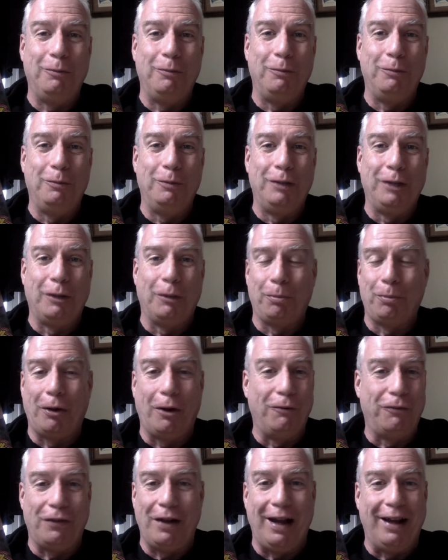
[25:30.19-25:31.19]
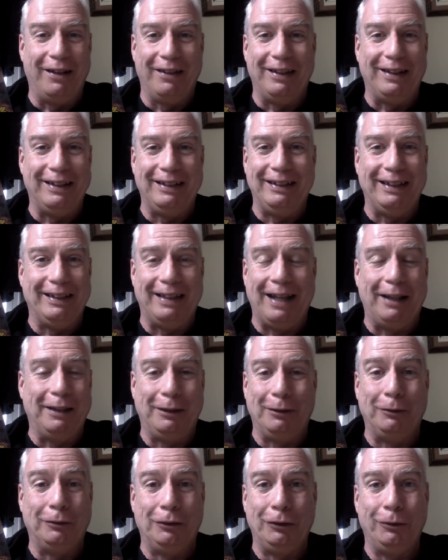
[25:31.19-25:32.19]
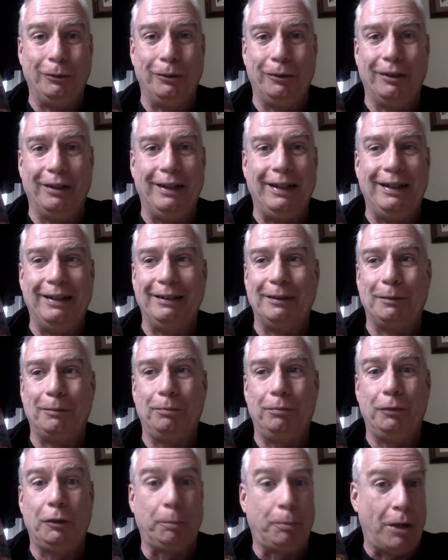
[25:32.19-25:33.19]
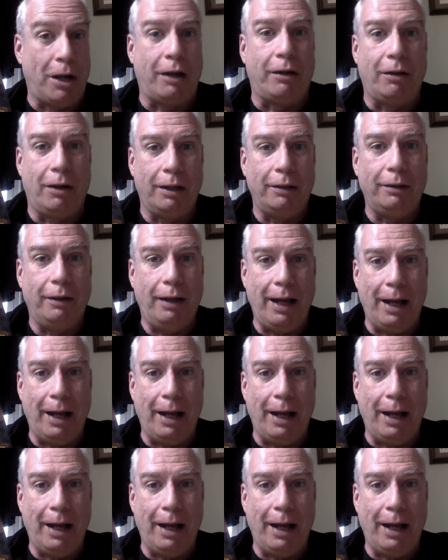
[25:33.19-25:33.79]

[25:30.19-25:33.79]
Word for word: little profile that he did, that little doodle, is spot on,